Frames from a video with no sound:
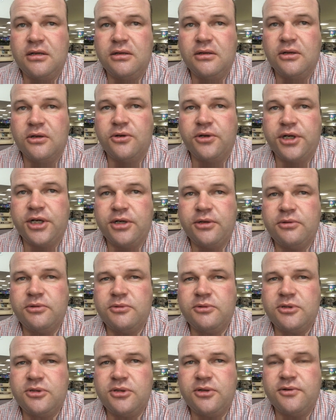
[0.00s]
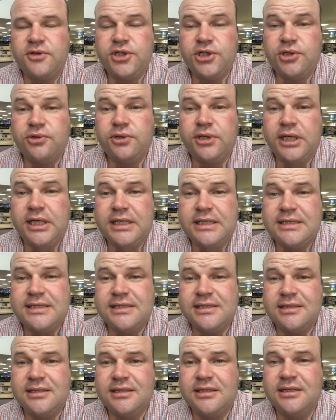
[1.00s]
learning sort of
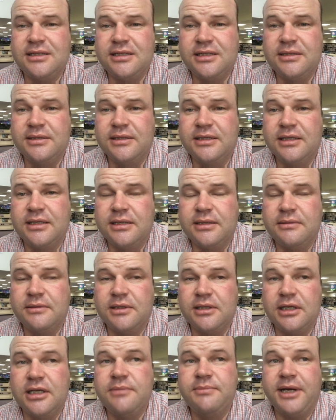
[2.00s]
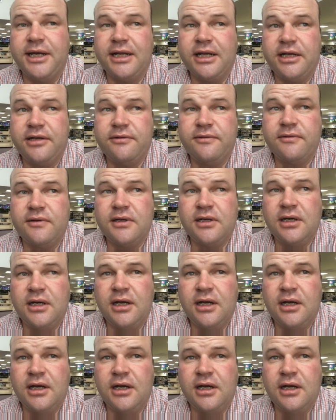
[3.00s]
showcase in my life.